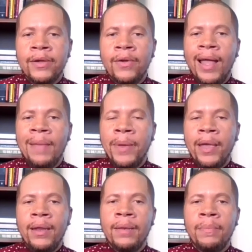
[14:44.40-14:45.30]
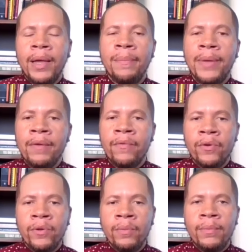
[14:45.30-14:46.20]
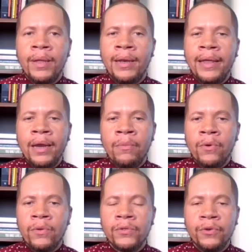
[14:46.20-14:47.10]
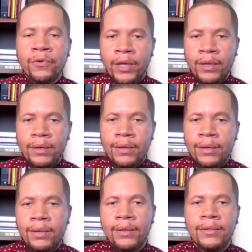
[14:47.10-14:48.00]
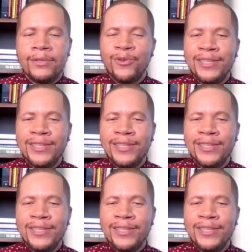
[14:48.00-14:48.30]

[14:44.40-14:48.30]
So I painted my bedroom an emerald green because